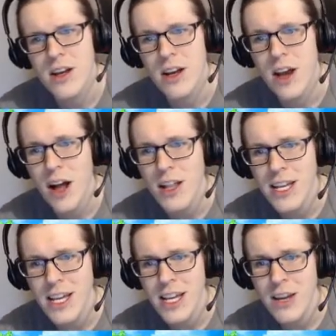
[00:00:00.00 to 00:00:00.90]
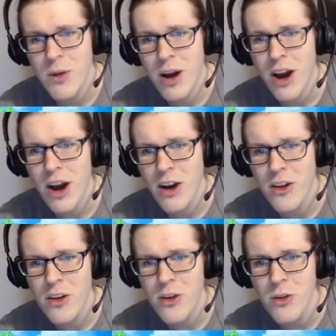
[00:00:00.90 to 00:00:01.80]
Gulley, where are
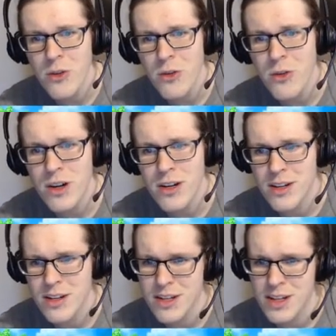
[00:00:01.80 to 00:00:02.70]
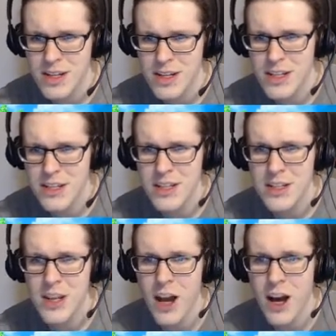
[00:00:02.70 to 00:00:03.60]
you? He's just
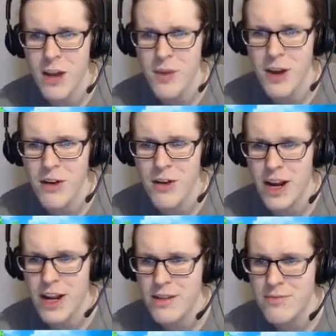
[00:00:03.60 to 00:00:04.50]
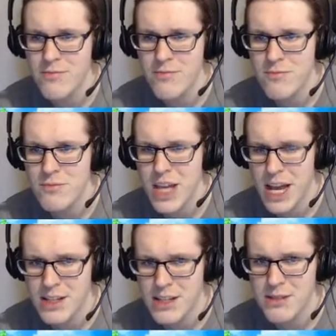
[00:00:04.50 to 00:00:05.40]
gotta be alright.
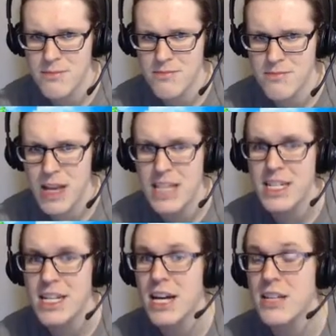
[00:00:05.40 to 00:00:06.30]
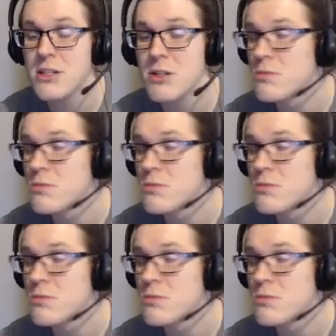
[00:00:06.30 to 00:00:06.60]
Yes, yes, he does.